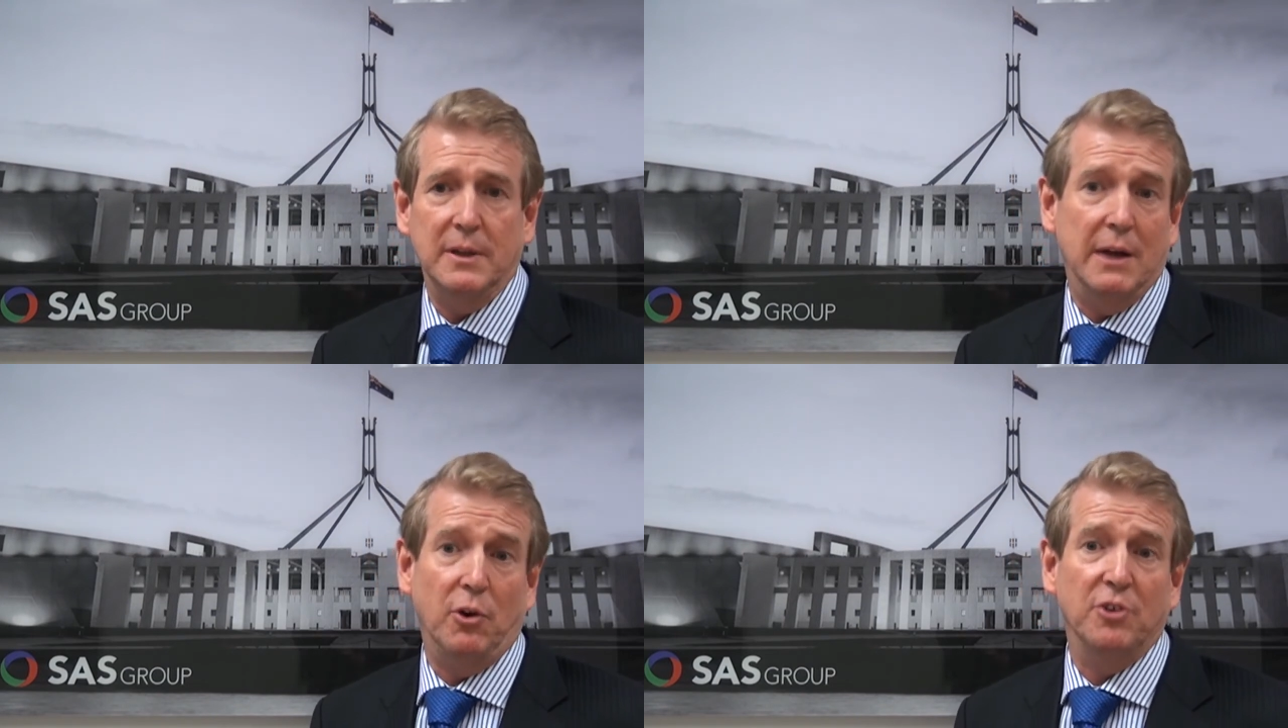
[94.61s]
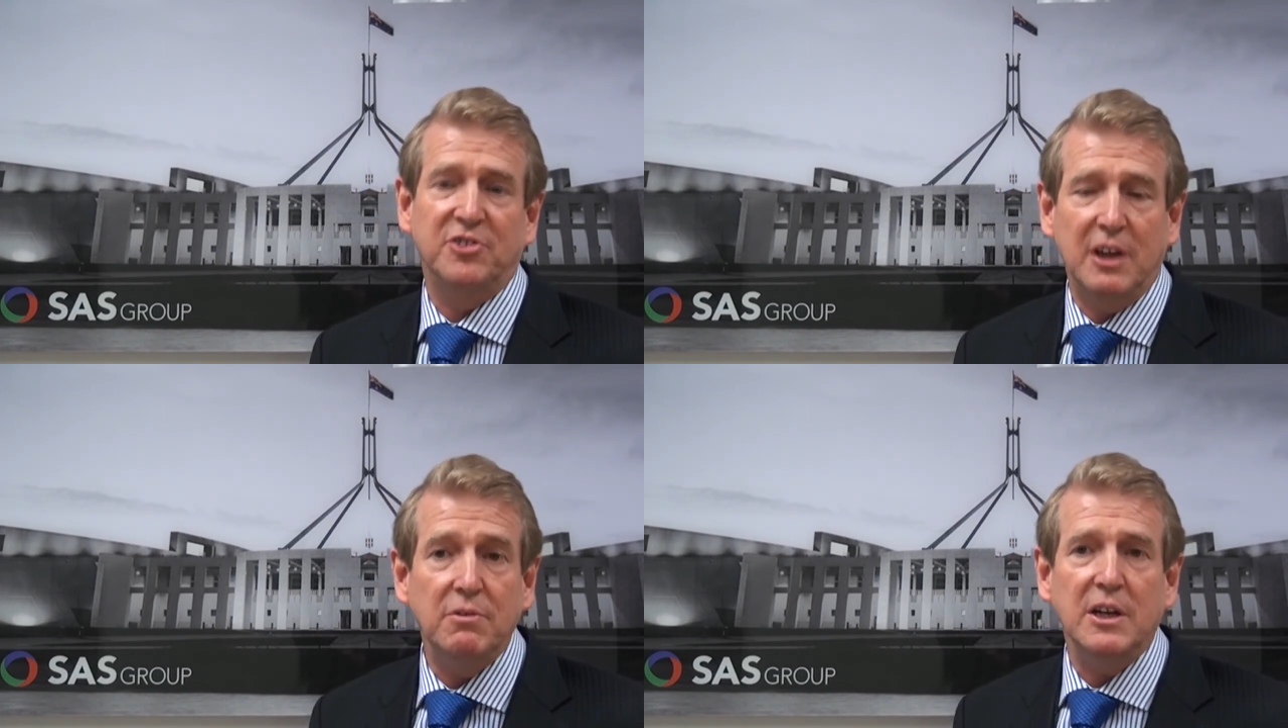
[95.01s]
I mean, they've
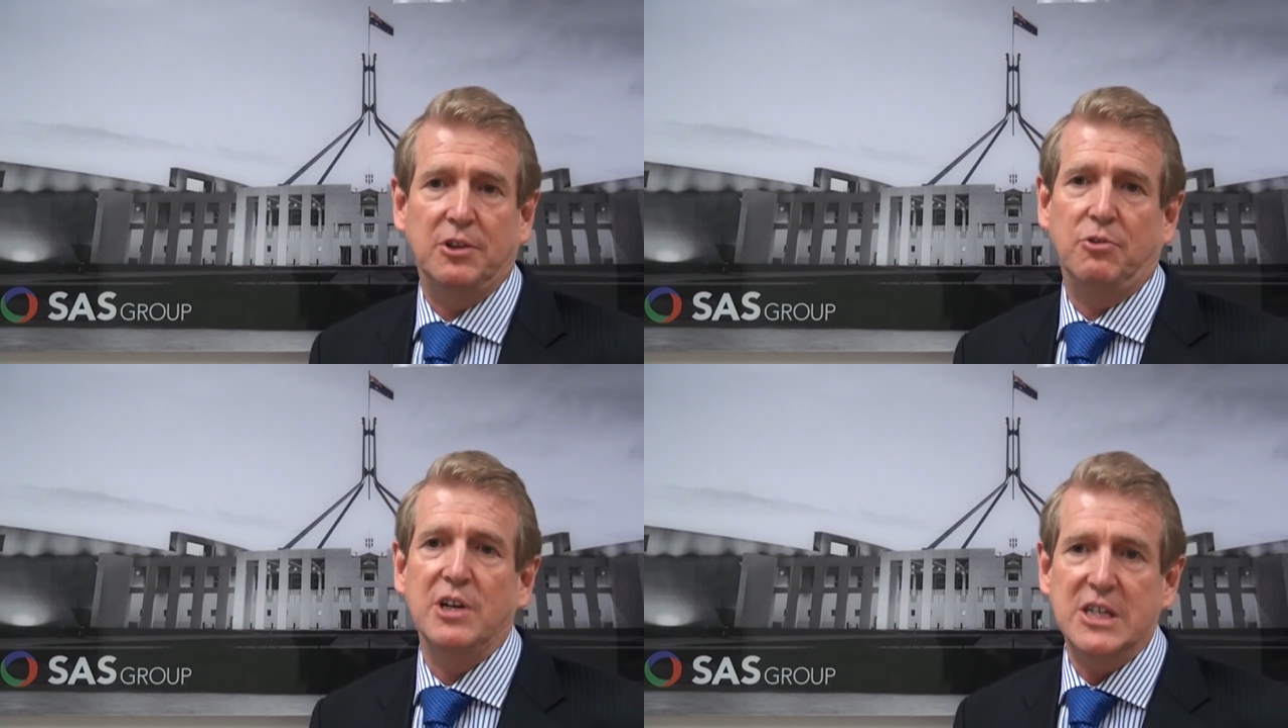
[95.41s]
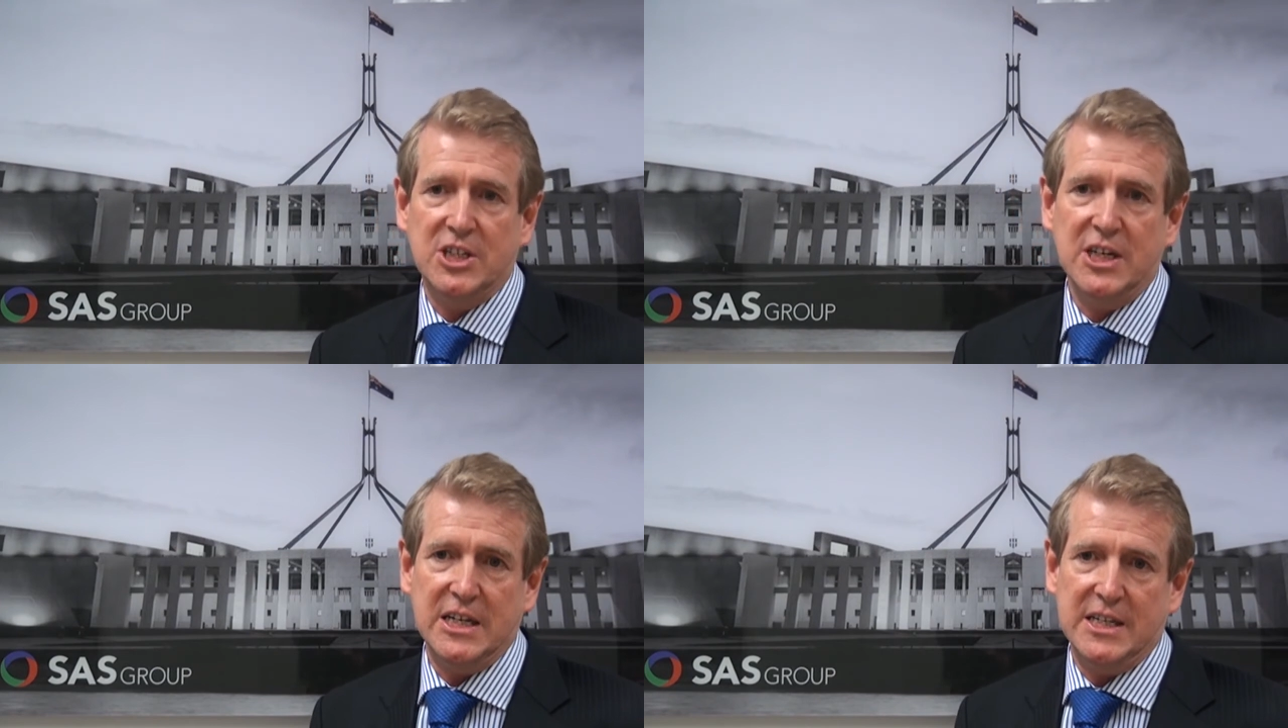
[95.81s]
got 73
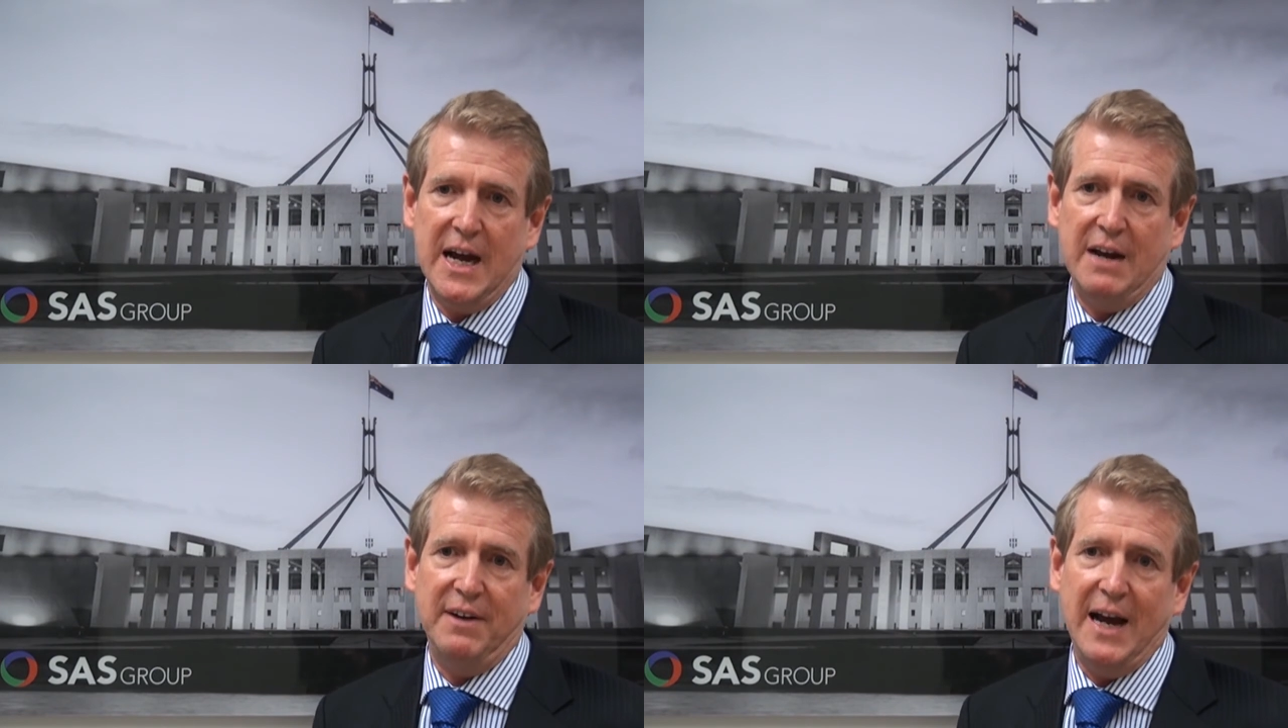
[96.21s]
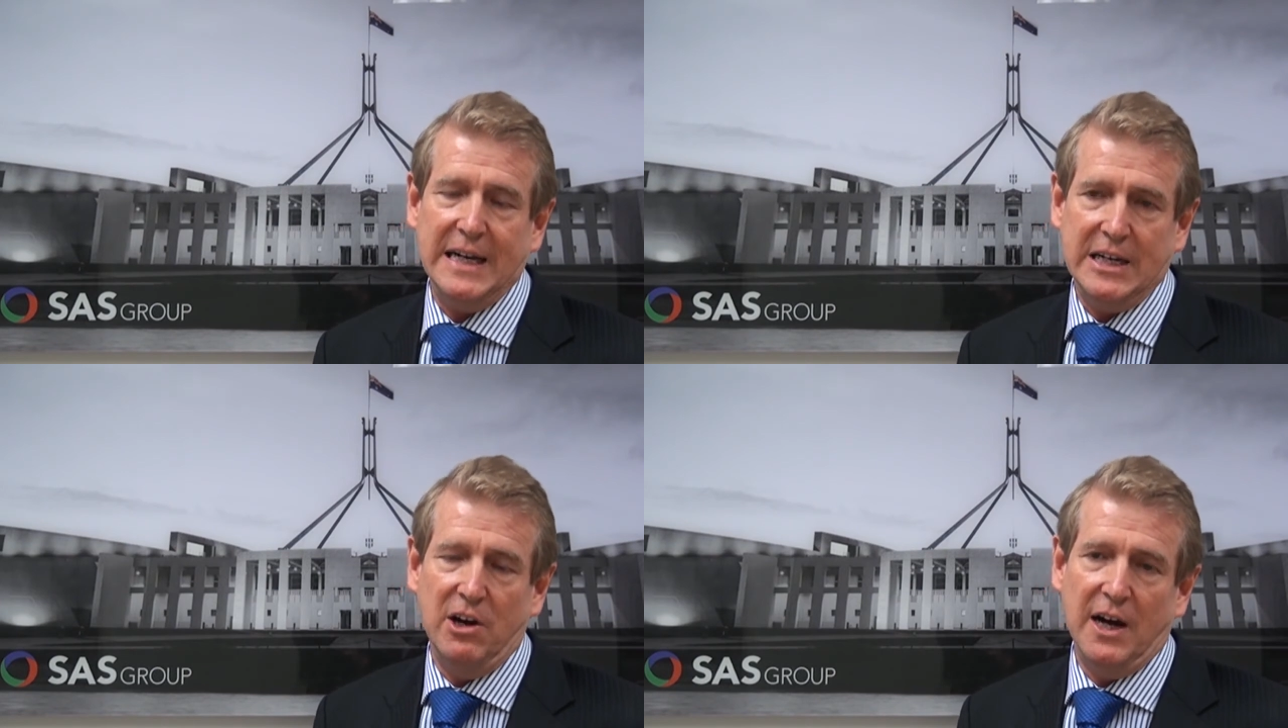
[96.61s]
seats out of an
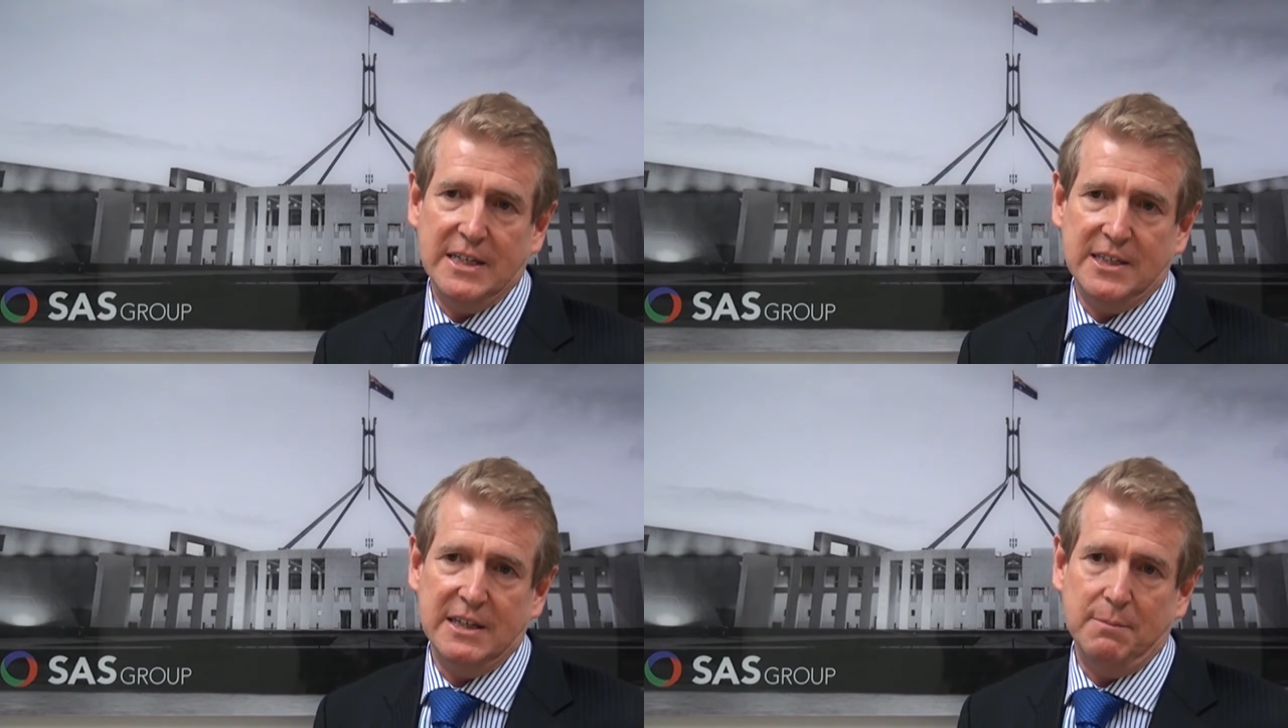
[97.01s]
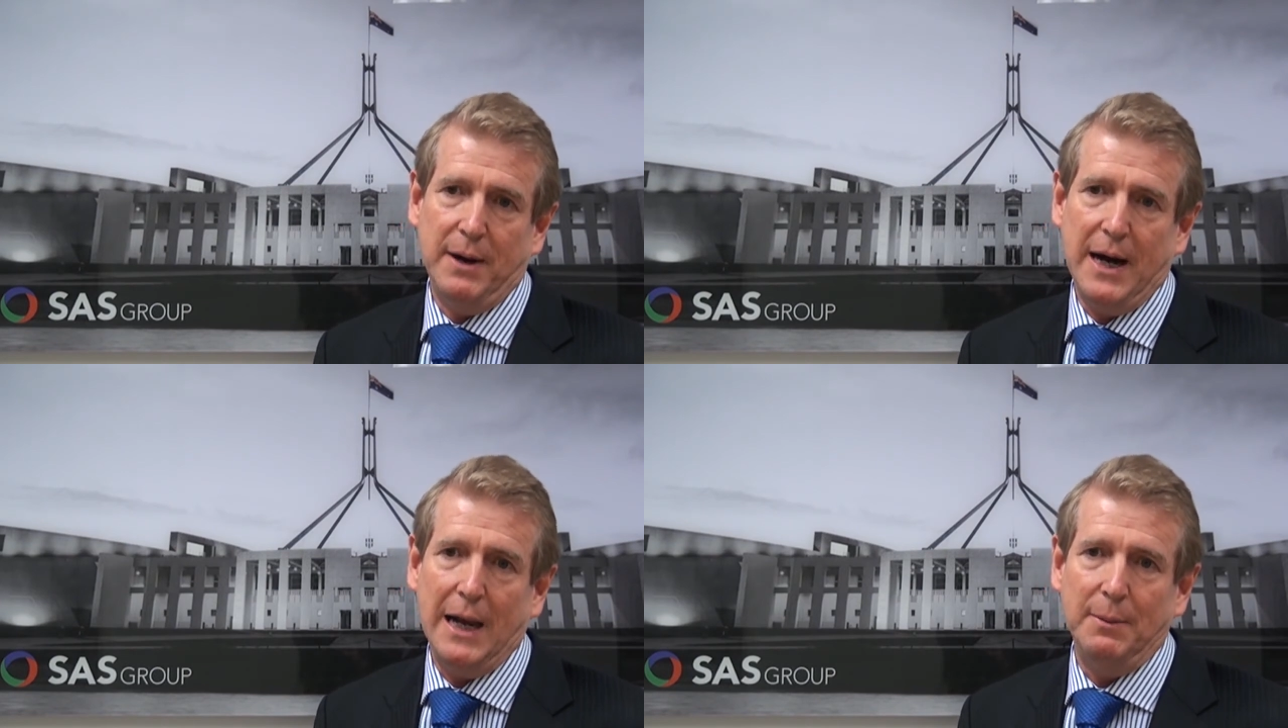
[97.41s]
89
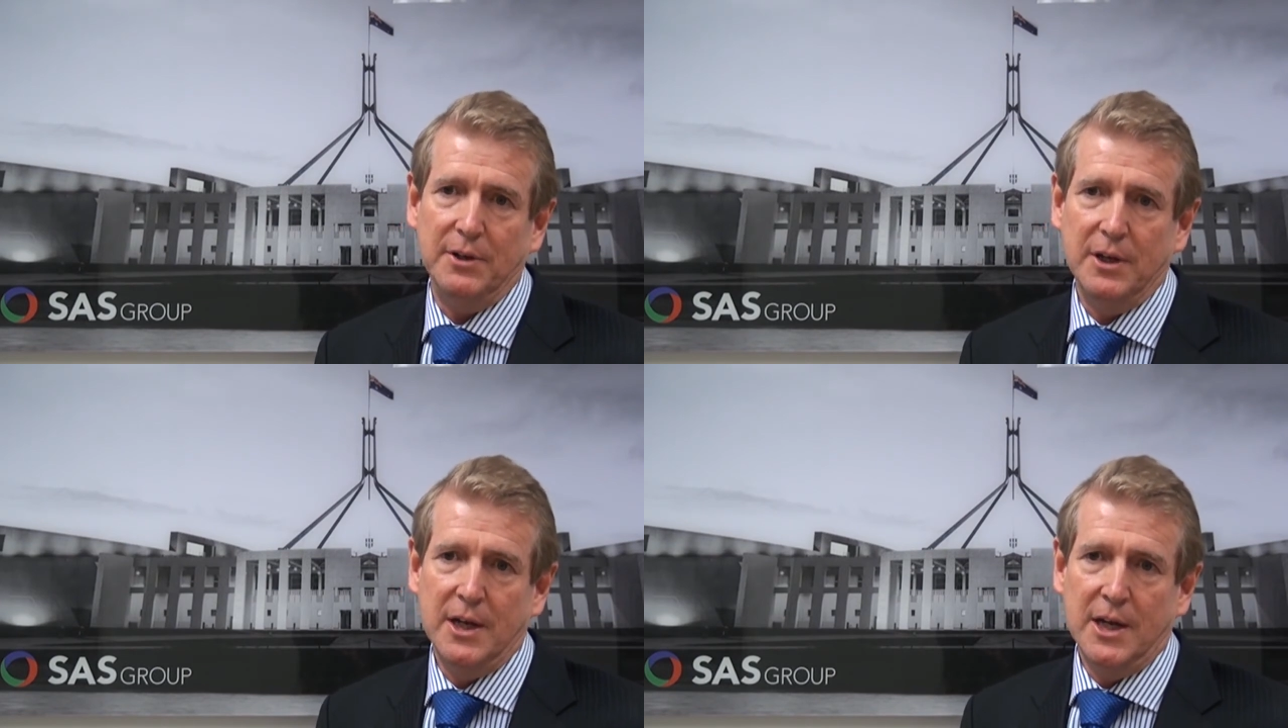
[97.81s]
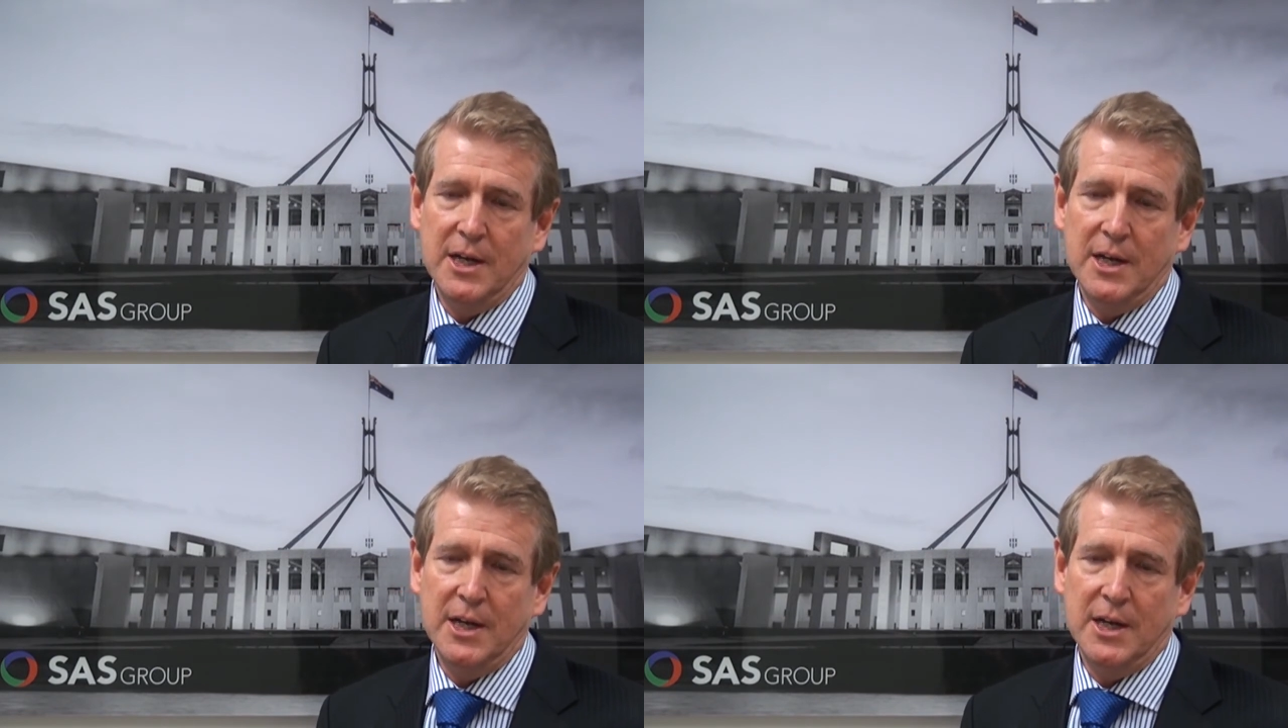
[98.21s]
seat parliament,